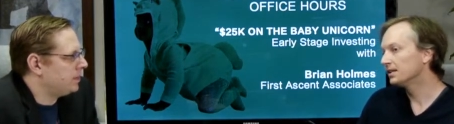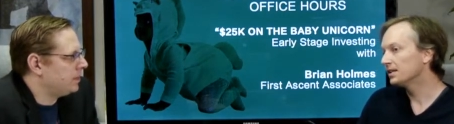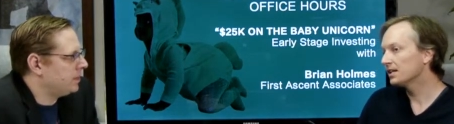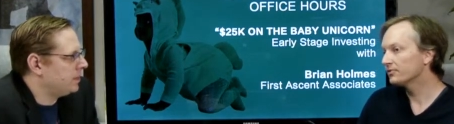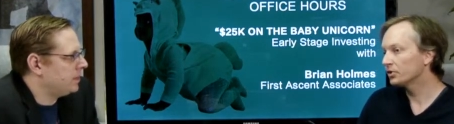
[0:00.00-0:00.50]

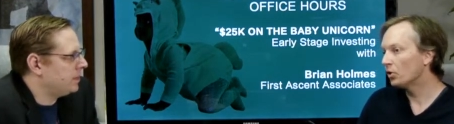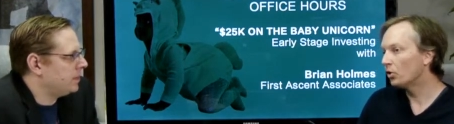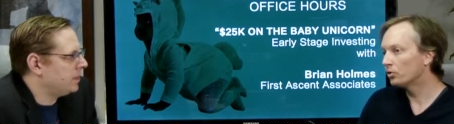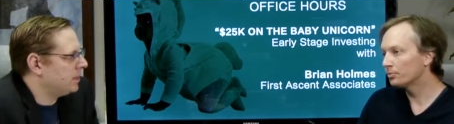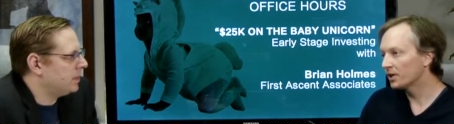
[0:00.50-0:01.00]
Speaker 1: kind of an
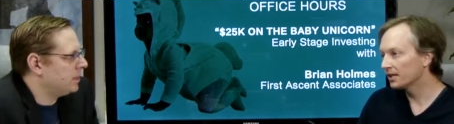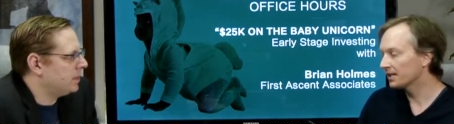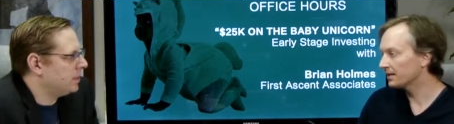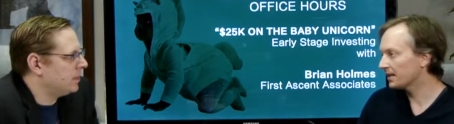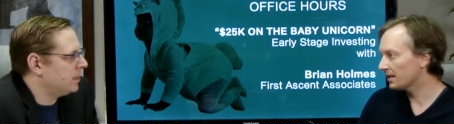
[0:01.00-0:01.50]
old
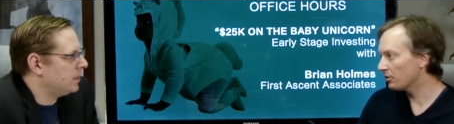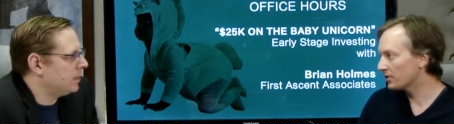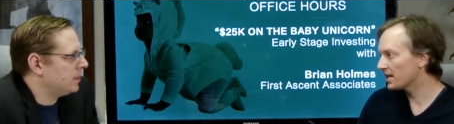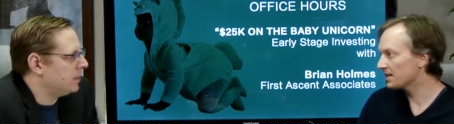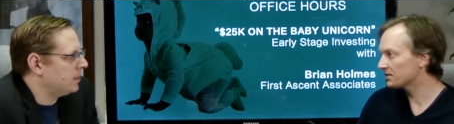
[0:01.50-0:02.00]
market that already
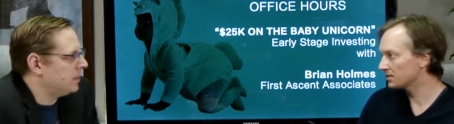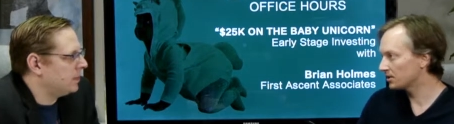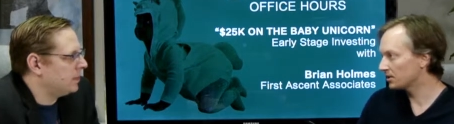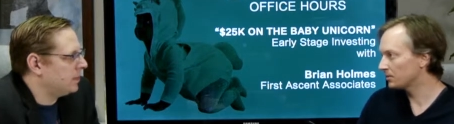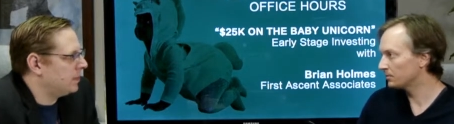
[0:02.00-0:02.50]
has
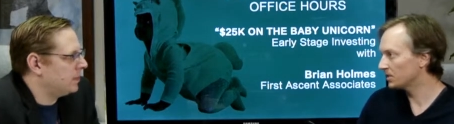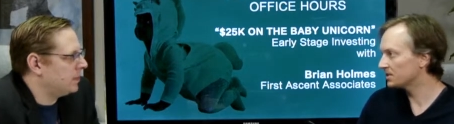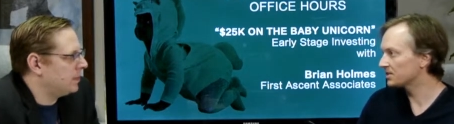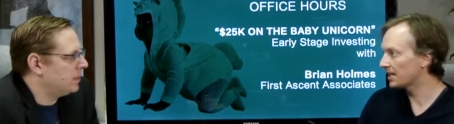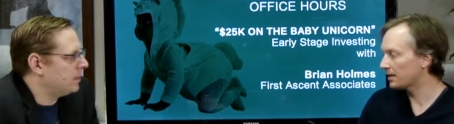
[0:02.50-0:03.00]
some
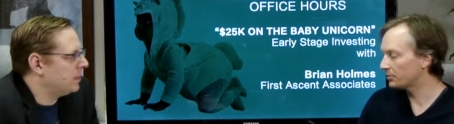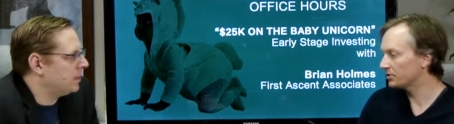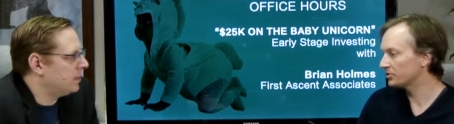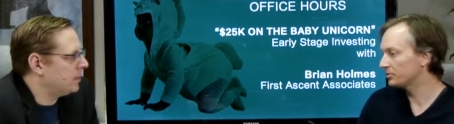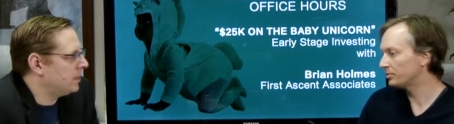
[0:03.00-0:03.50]

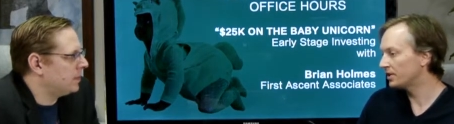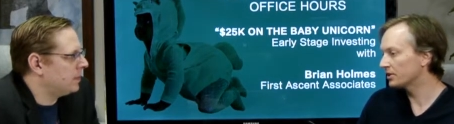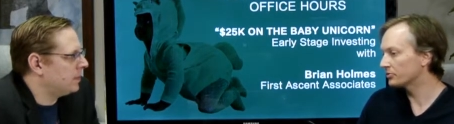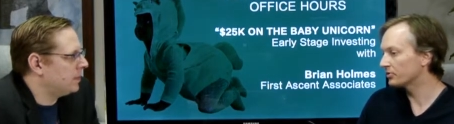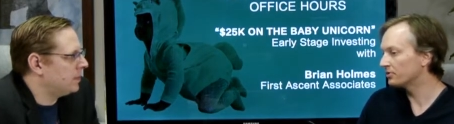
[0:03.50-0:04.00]
established
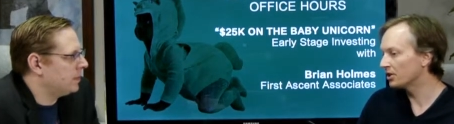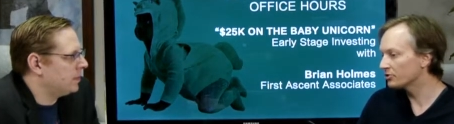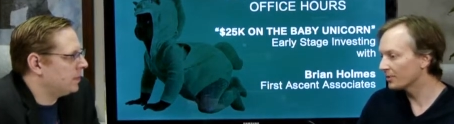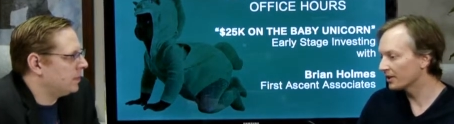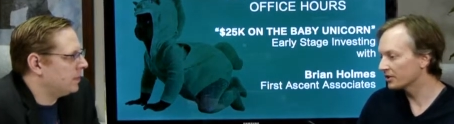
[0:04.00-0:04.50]
players with large
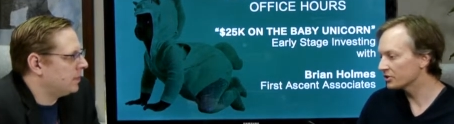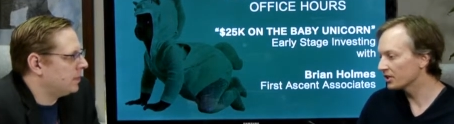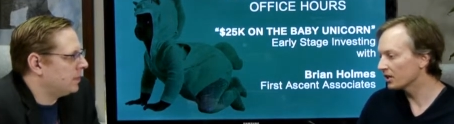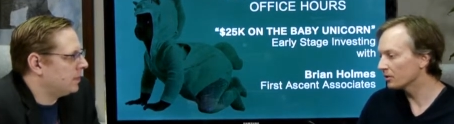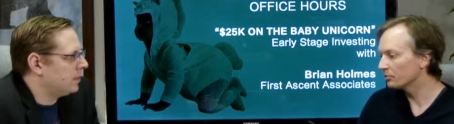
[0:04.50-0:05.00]
market
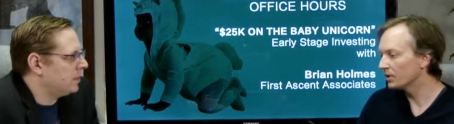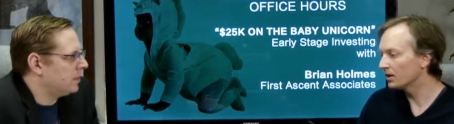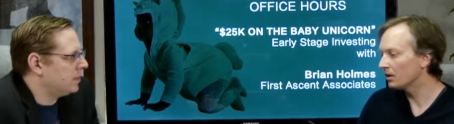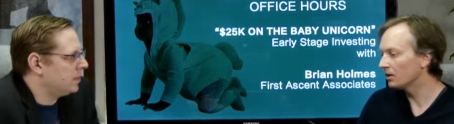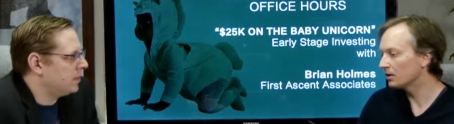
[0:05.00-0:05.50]
share, but
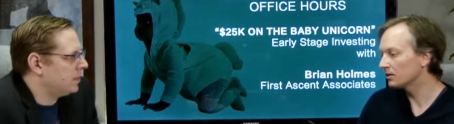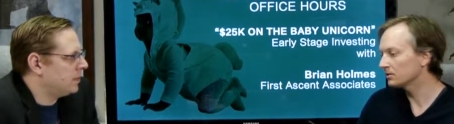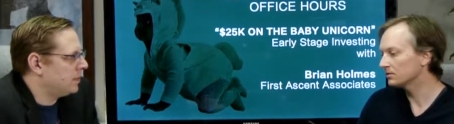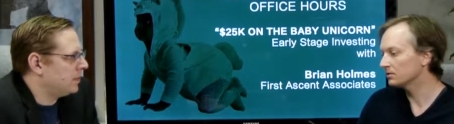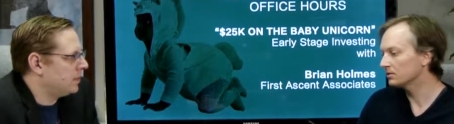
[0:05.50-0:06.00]
are
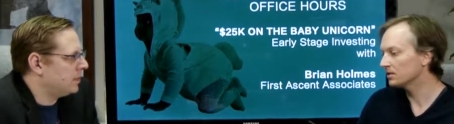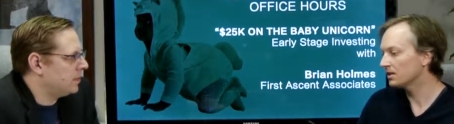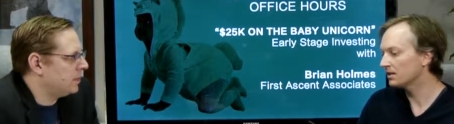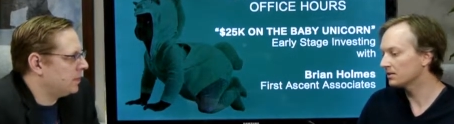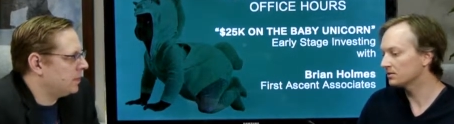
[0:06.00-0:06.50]

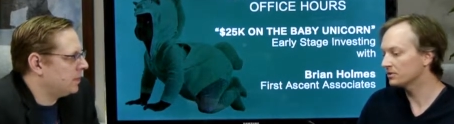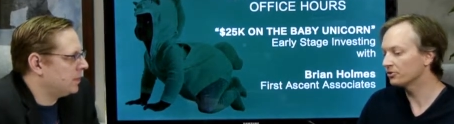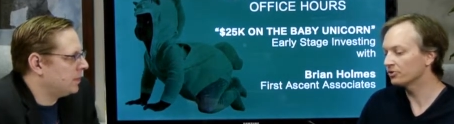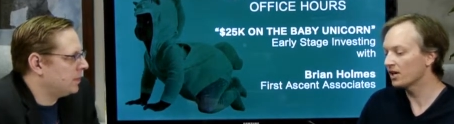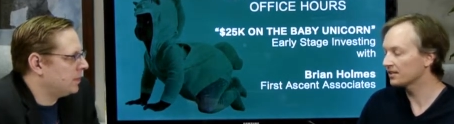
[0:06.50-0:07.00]
uh, you know
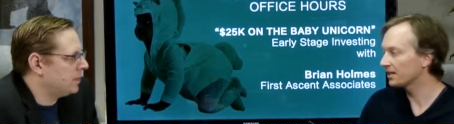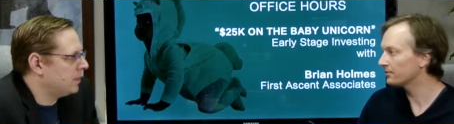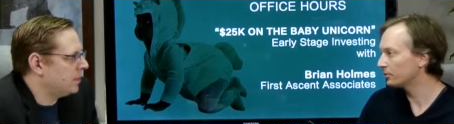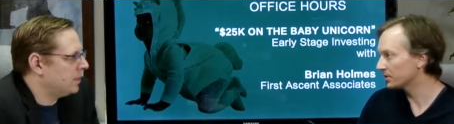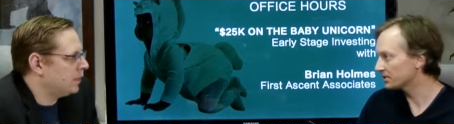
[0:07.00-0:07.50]
not tech
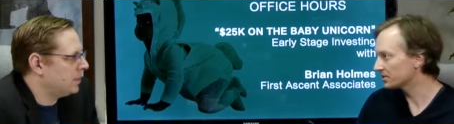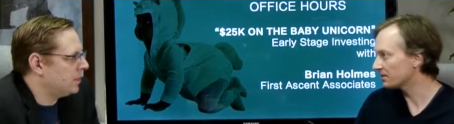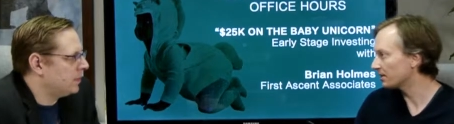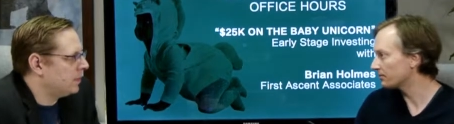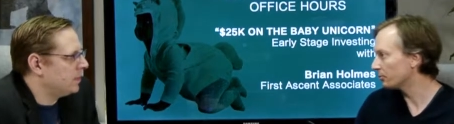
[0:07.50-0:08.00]
focused,
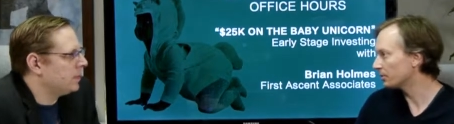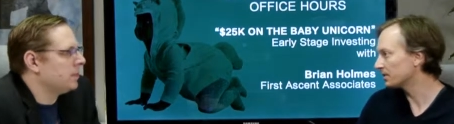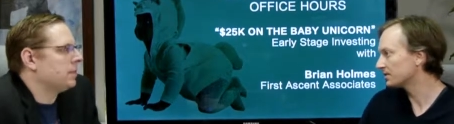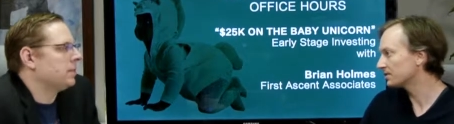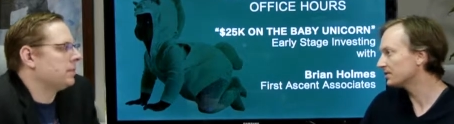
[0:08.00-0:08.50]
and therefore
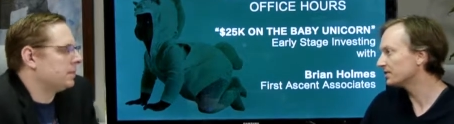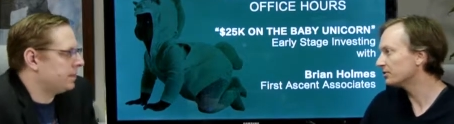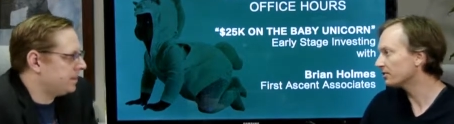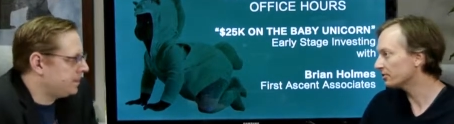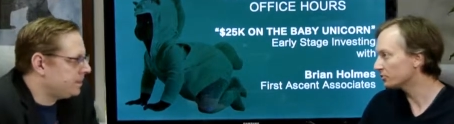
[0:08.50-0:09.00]
you
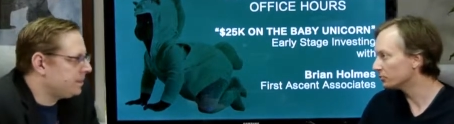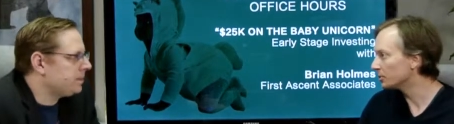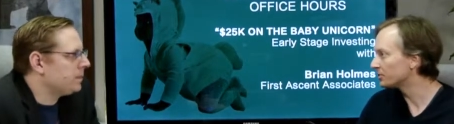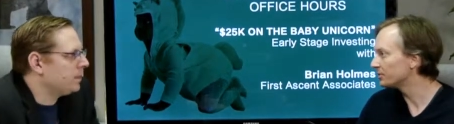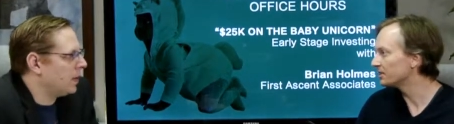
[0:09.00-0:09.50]
know there's
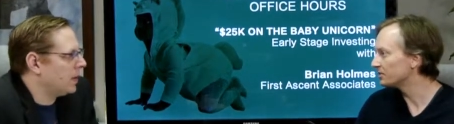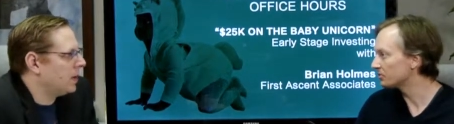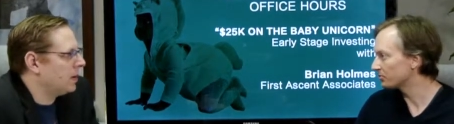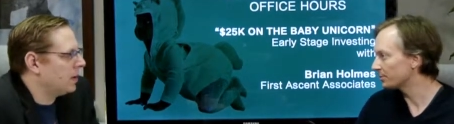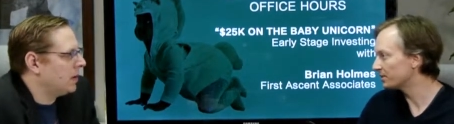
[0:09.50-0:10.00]
room to be
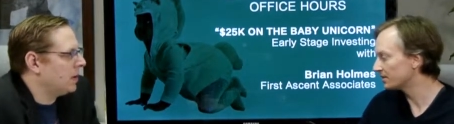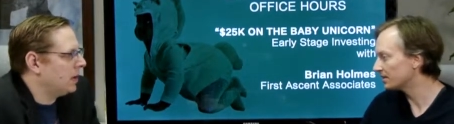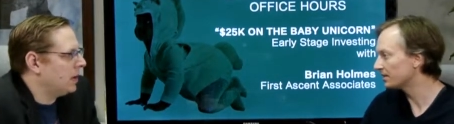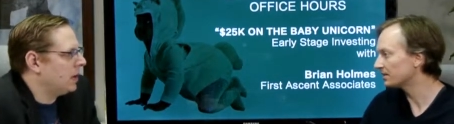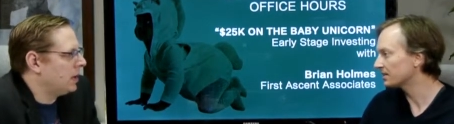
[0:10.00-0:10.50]
disrupted
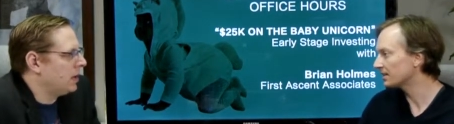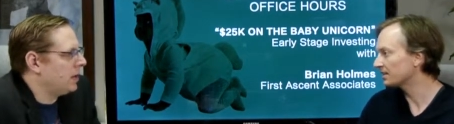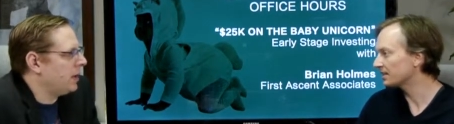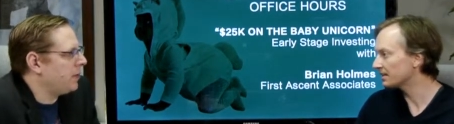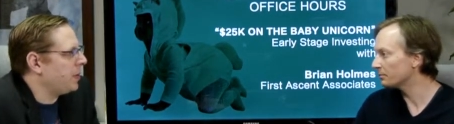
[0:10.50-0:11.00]
there and,
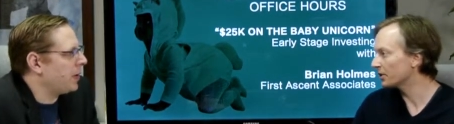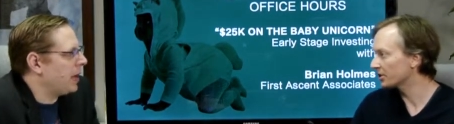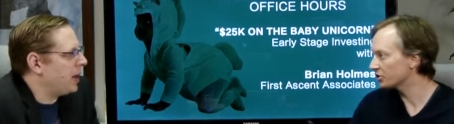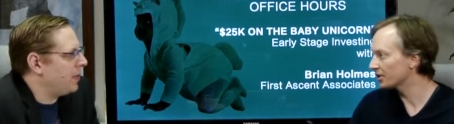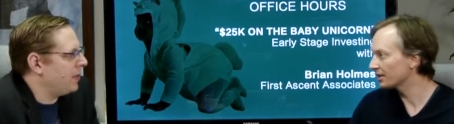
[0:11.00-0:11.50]
and I get smell market
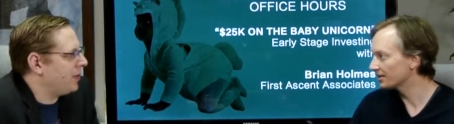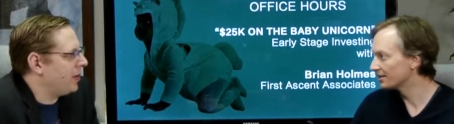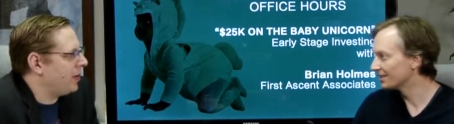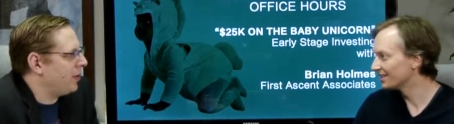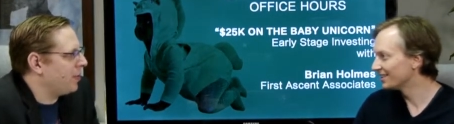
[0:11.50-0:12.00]
cannabis share.
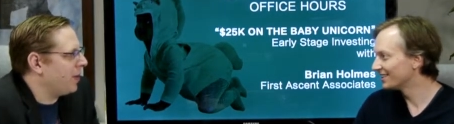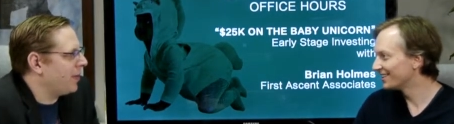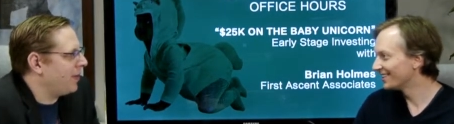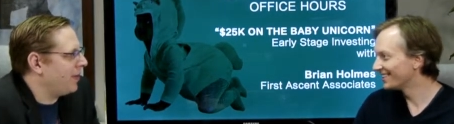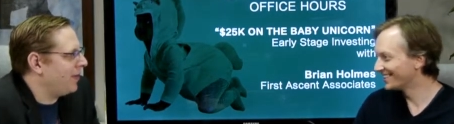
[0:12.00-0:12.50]
on your
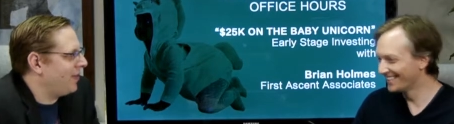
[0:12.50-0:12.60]
breath on, on